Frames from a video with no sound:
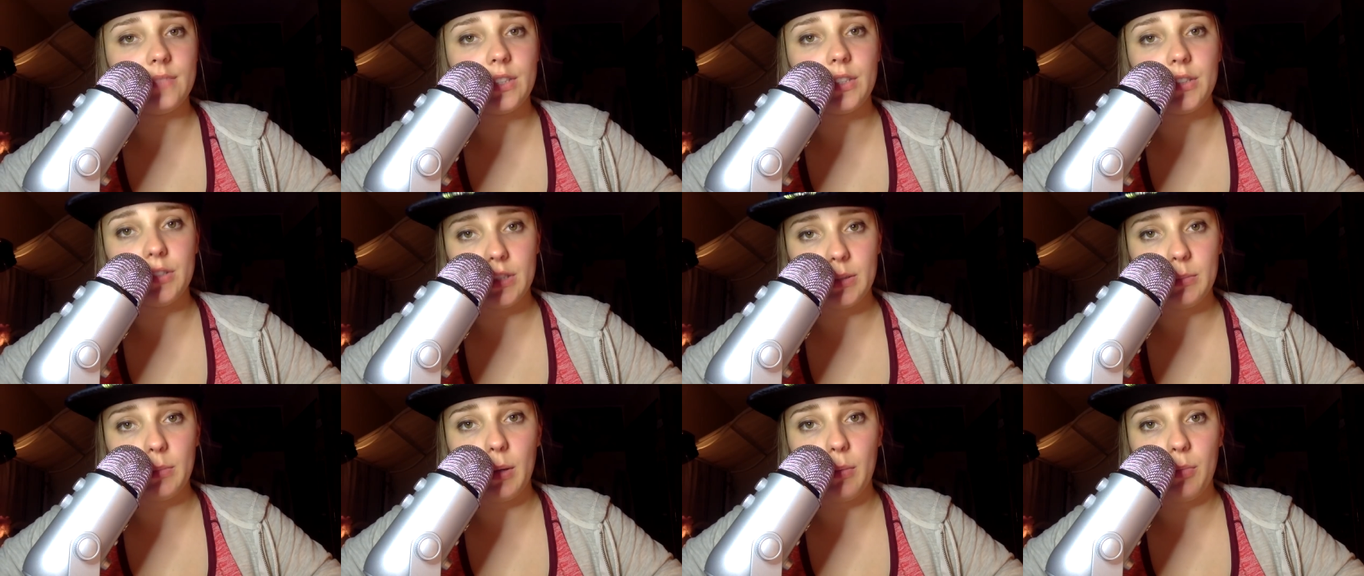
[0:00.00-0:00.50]
Do you
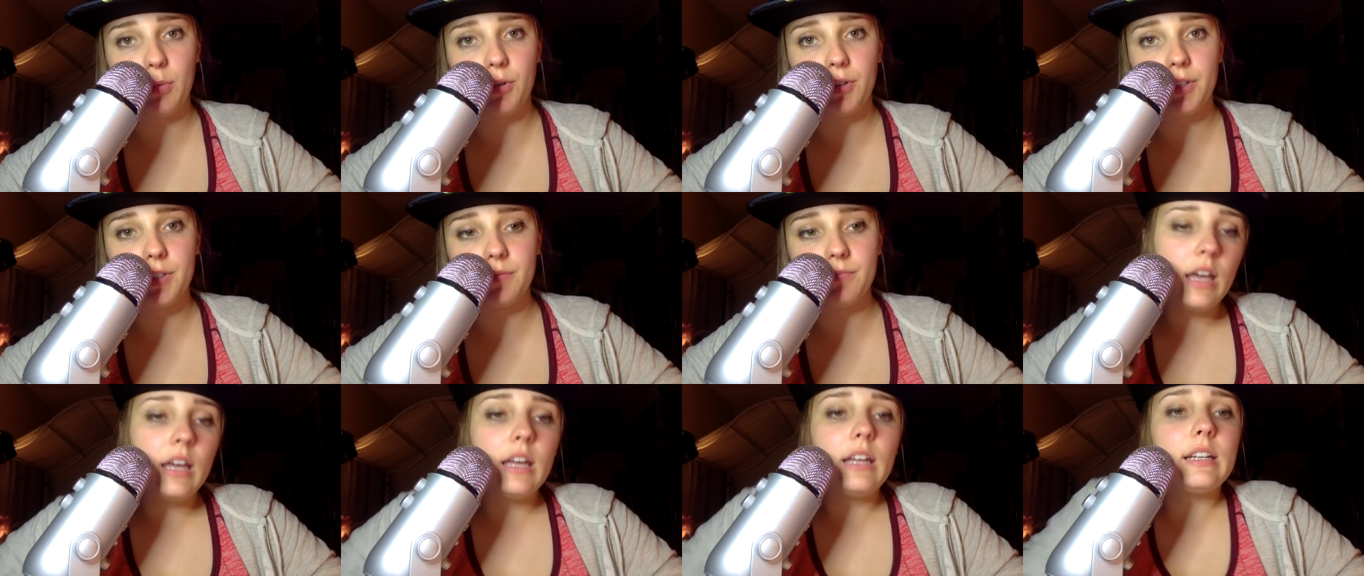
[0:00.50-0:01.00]
see my point?
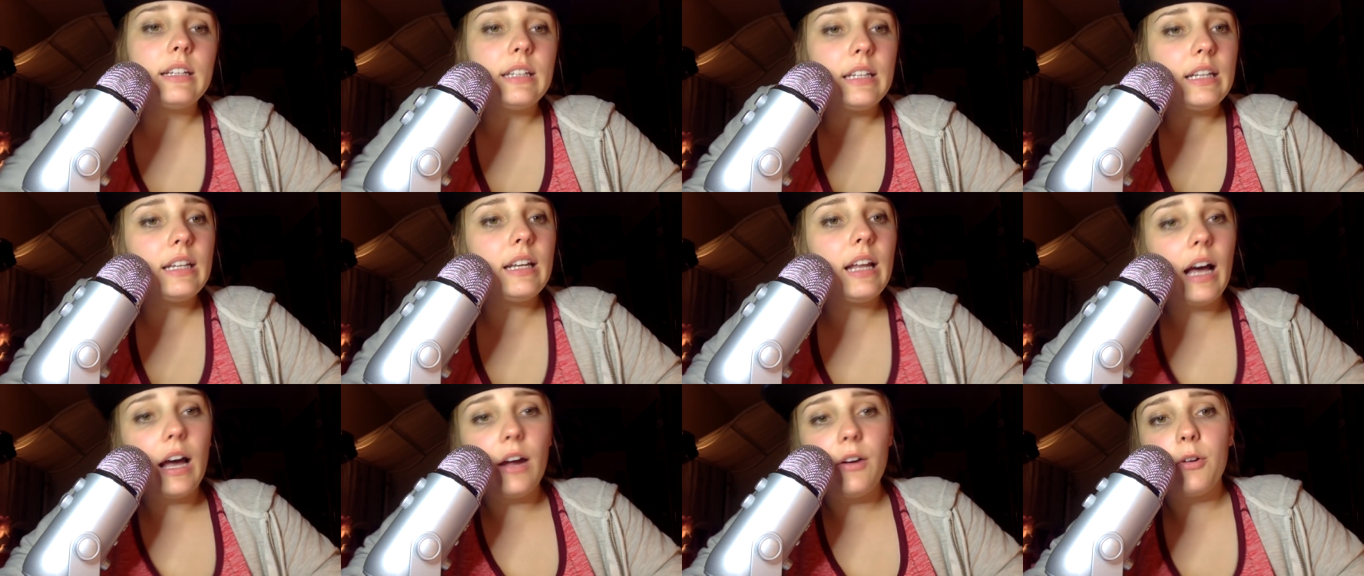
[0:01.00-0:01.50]

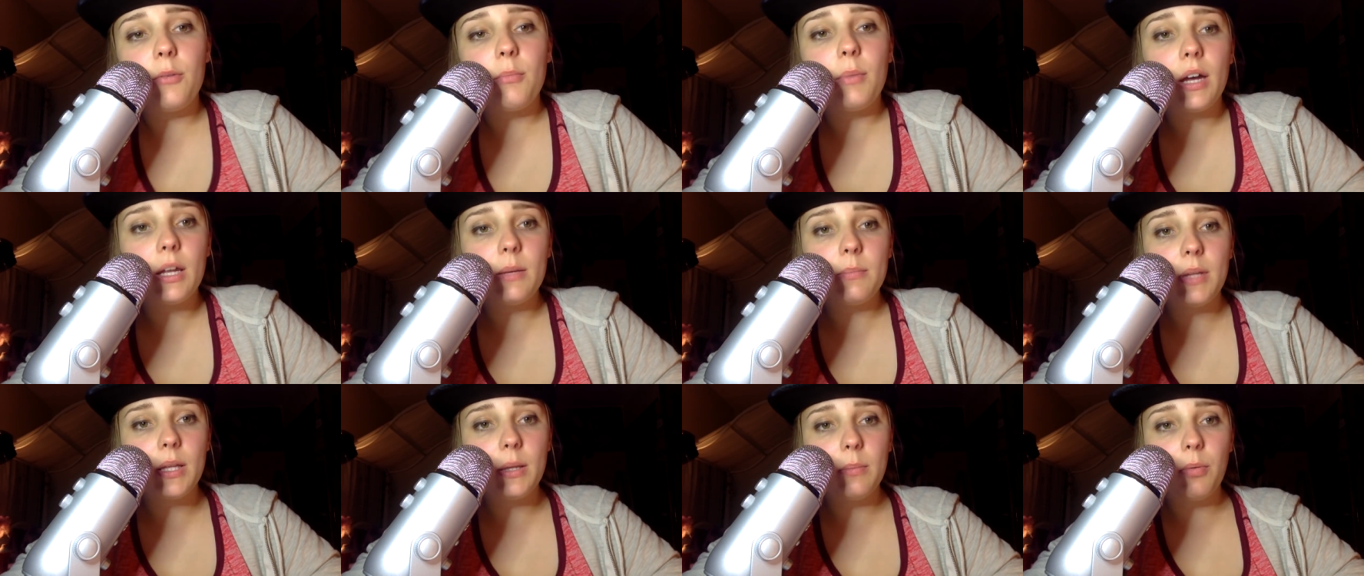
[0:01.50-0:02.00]
Need I
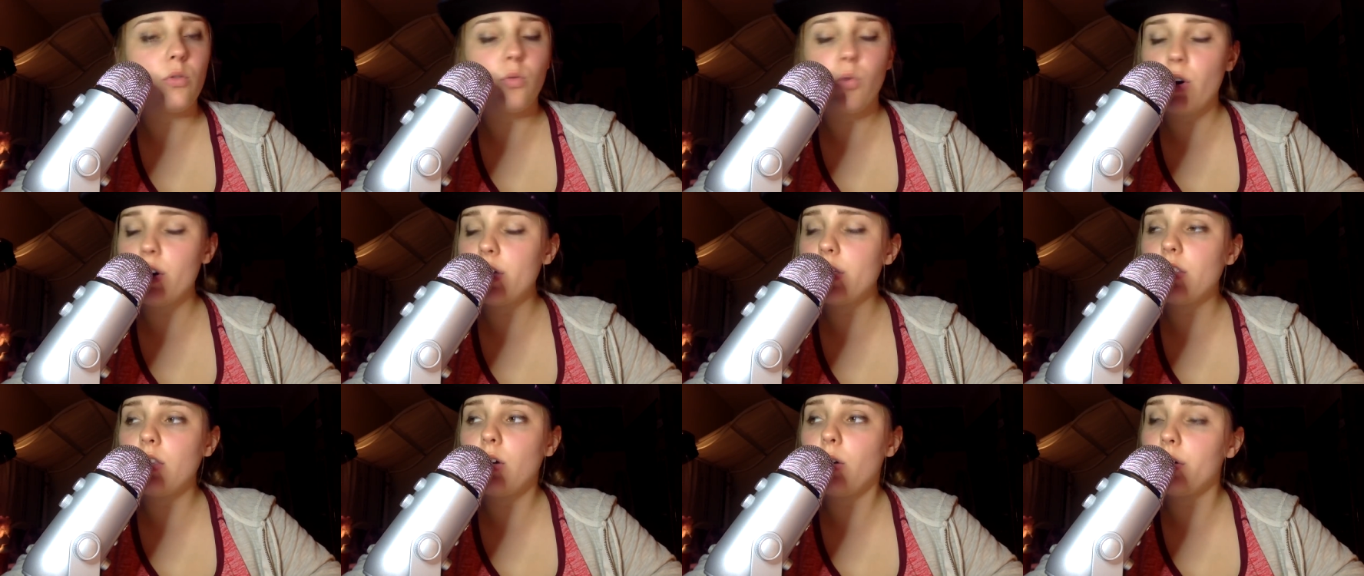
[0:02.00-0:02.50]
remind people,
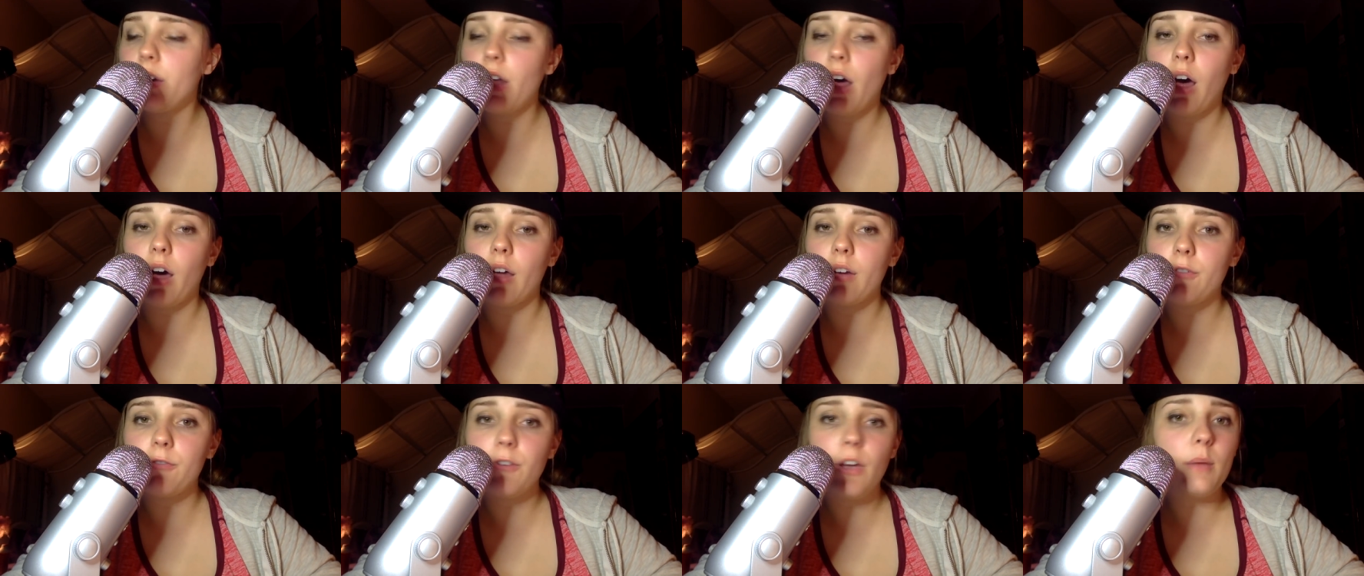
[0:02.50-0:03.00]
royal or
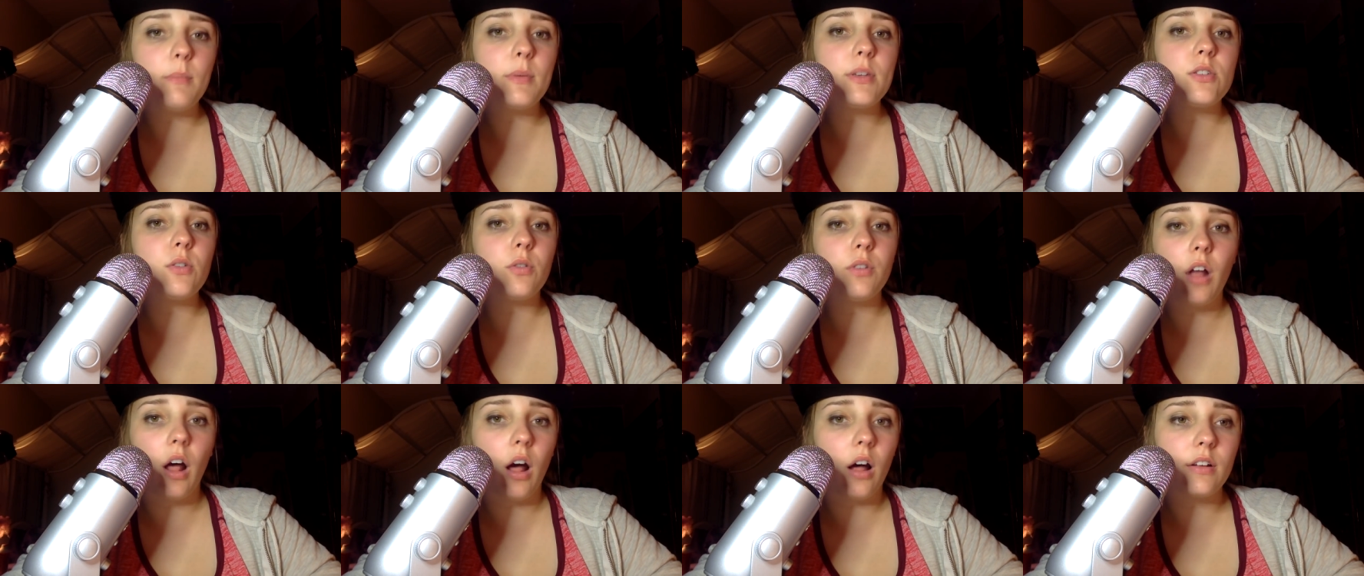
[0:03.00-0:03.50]
not, famous
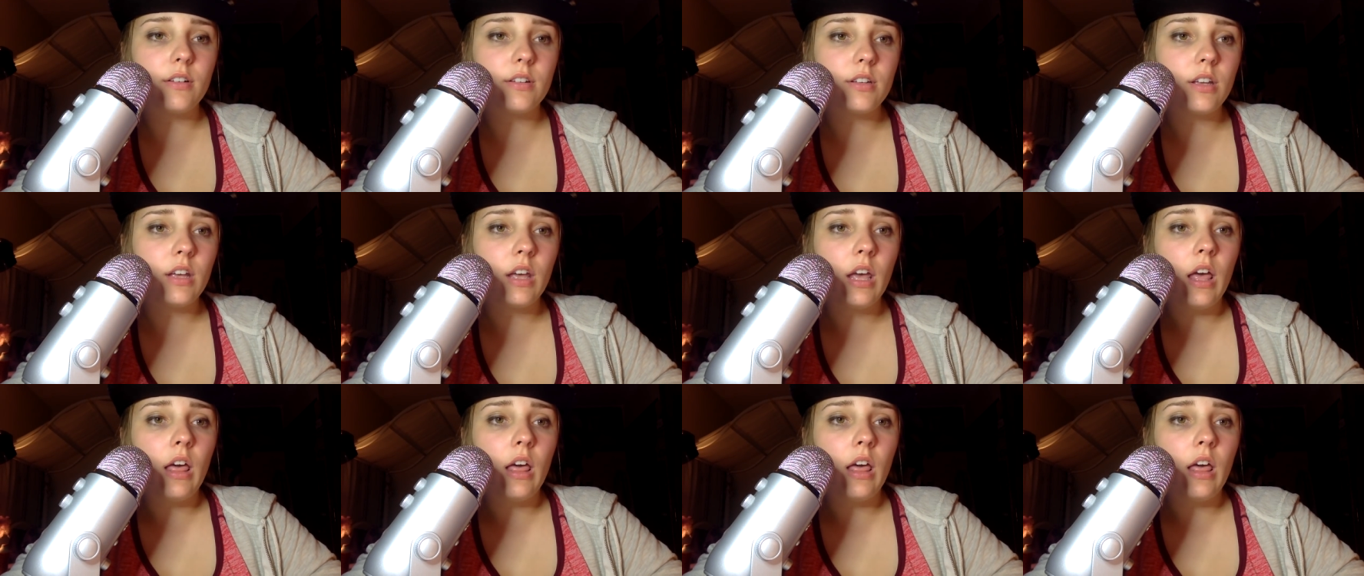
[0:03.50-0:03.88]
or not,